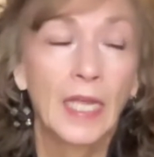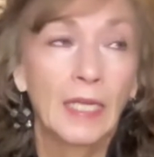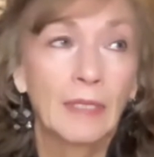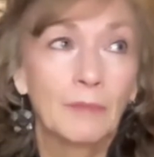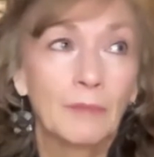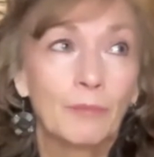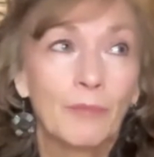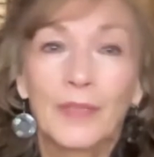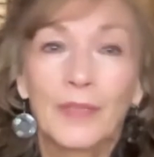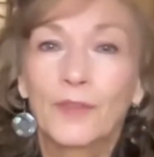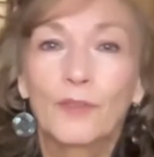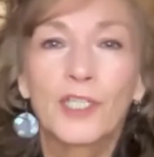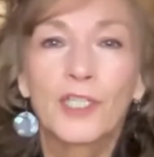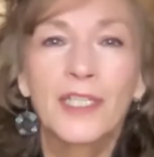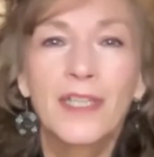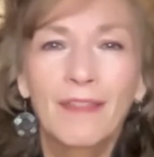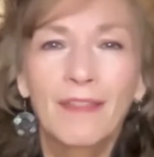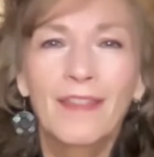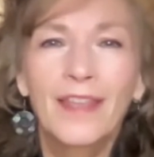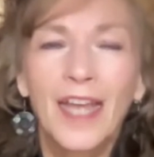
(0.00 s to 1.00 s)
But there's
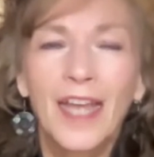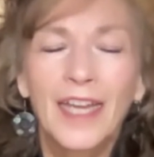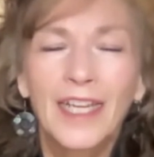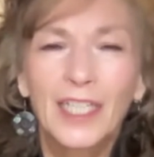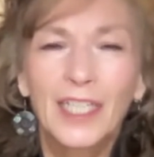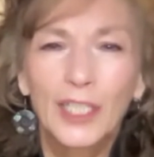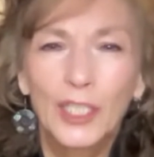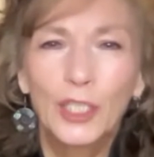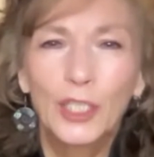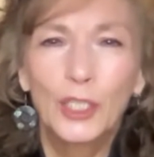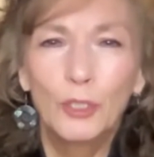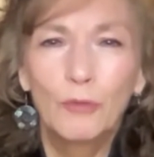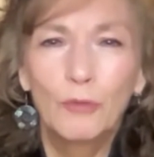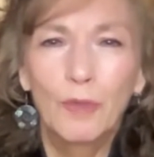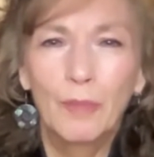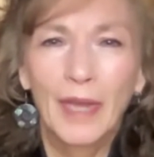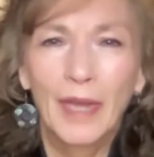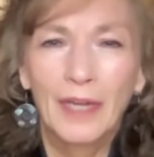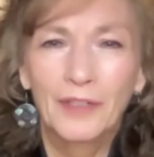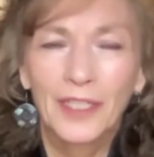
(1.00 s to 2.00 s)
nothing I can do
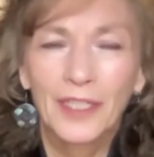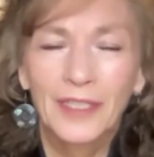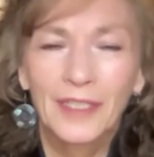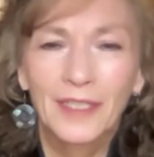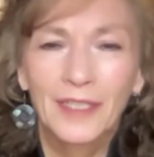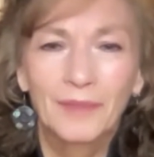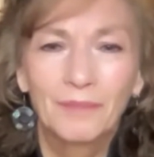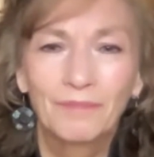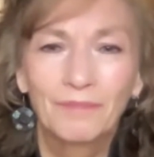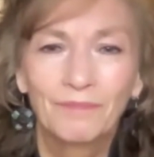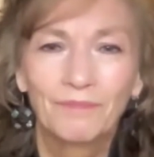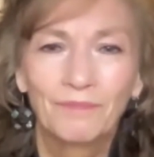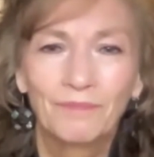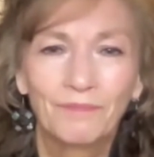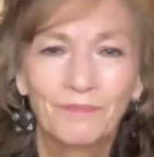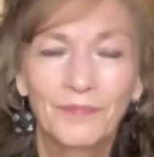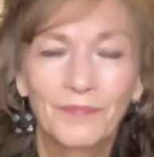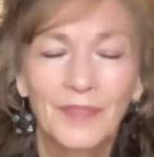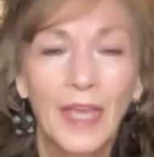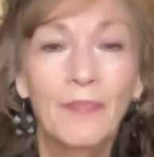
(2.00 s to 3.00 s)
about it.
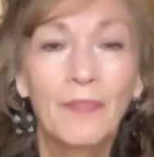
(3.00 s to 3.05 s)
And